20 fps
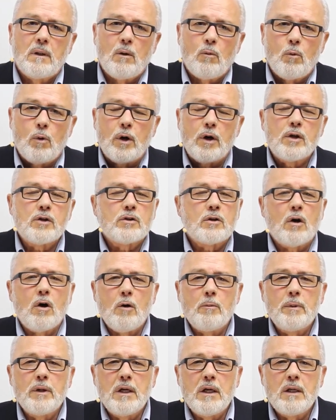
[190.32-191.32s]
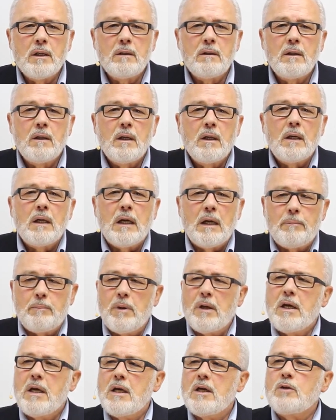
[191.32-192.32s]
Where does it all begin? It
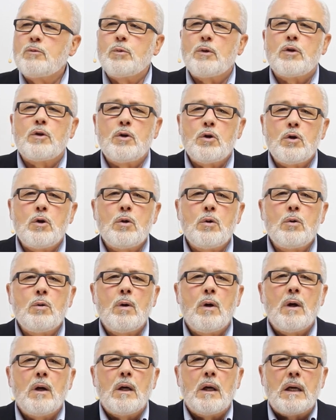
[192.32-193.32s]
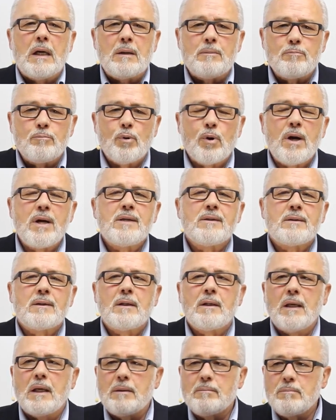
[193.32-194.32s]
begins with you
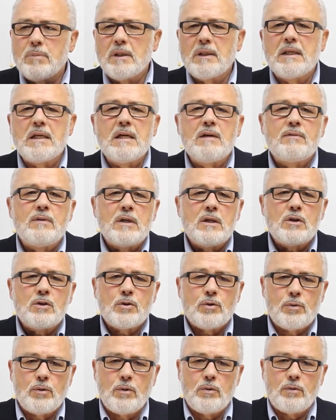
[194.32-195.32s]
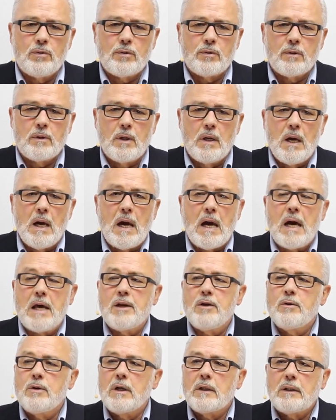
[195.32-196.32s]
embracing and believing truth. How
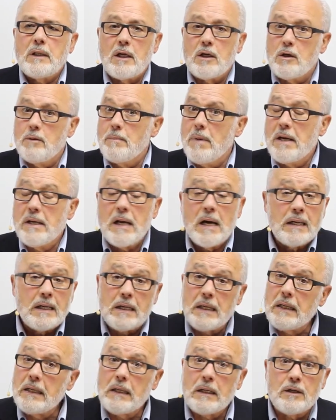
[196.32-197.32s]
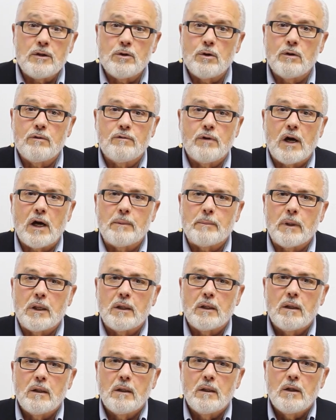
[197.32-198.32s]
do you get that? You may not get it in your environment.
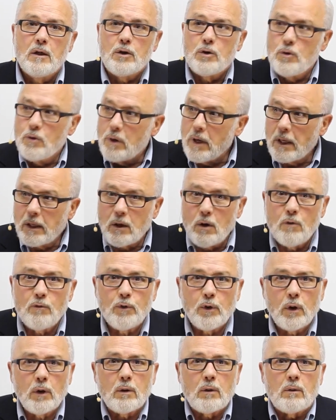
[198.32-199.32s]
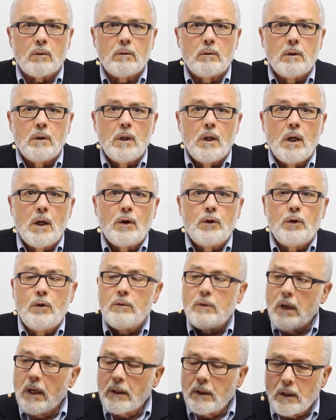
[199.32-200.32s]
You got to go vertical. You
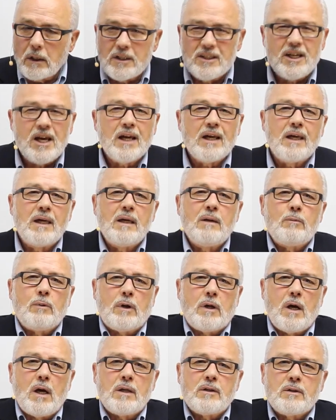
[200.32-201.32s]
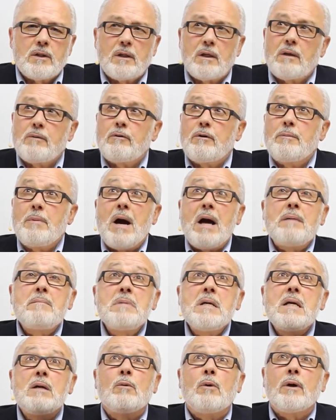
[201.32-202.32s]
got to check in with God and say, God, remind
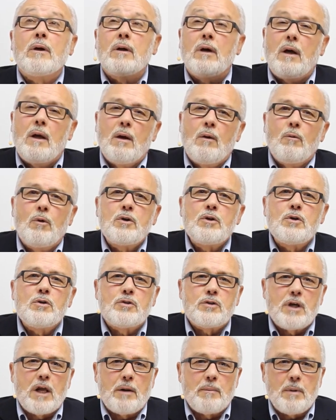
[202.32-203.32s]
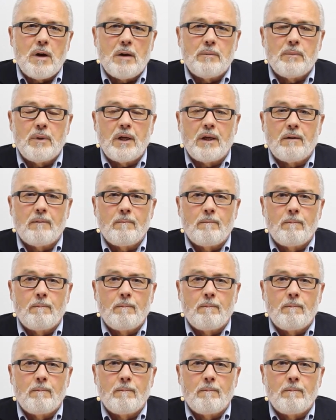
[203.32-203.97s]
me what you said about me.